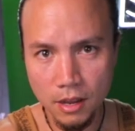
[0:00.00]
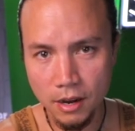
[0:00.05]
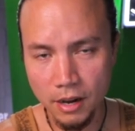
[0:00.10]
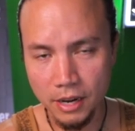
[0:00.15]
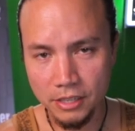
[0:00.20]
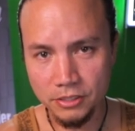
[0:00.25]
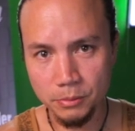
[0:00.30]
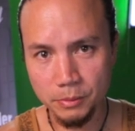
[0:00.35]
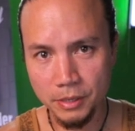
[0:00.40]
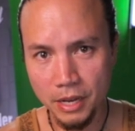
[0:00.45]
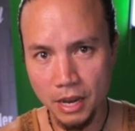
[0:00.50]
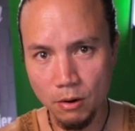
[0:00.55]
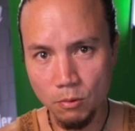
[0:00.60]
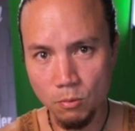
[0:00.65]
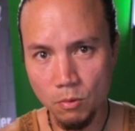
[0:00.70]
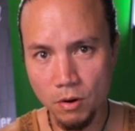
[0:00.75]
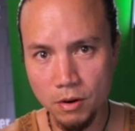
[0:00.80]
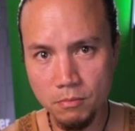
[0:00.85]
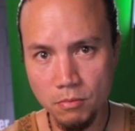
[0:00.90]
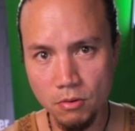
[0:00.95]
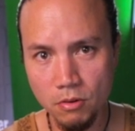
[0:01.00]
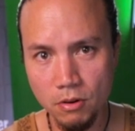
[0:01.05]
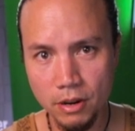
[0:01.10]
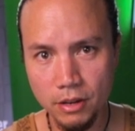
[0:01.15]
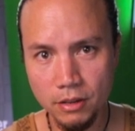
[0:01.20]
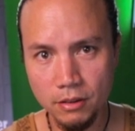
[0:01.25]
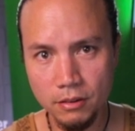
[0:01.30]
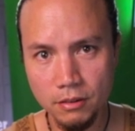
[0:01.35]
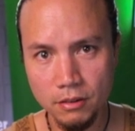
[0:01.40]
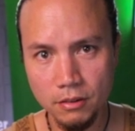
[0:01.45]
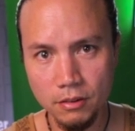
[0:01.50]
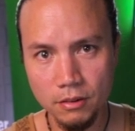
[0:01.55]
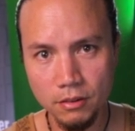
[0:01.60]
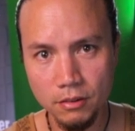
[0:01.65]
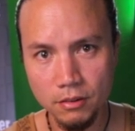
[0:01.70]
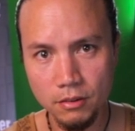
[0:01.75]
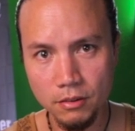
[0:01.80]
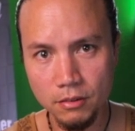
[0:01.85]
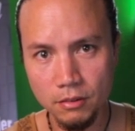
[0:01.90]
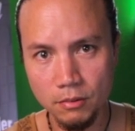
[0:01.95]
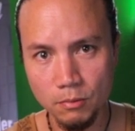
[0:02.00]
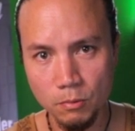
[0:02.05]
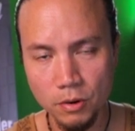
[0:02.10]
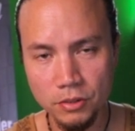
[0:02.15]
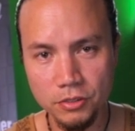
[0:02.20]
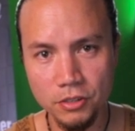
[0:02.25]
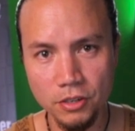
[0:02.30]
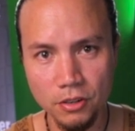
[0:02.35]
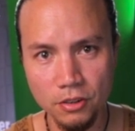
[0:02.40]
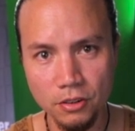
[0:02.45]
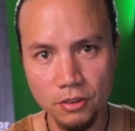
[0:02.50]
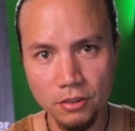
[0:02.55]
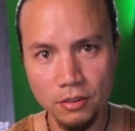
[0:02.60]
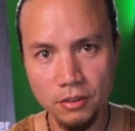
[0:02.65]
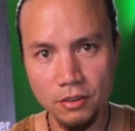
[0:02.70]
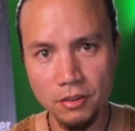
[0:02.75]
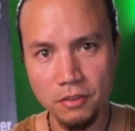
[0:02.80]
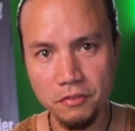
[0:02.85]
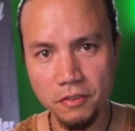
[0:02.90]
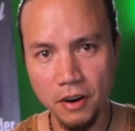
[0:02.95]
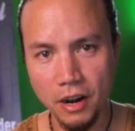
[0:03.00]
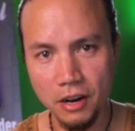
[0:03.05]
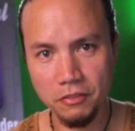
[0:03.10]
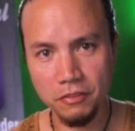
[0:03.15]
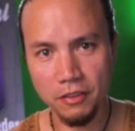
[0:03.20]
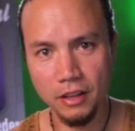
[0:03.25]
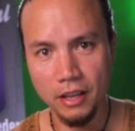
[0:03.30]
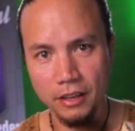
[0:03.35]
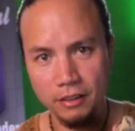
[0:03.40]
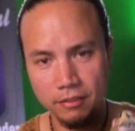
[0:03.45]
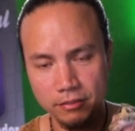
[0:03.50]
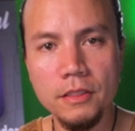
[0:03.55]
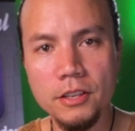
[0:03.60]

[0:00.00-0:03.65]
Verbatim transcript: All right, so we got one boy, one girl, Firefly.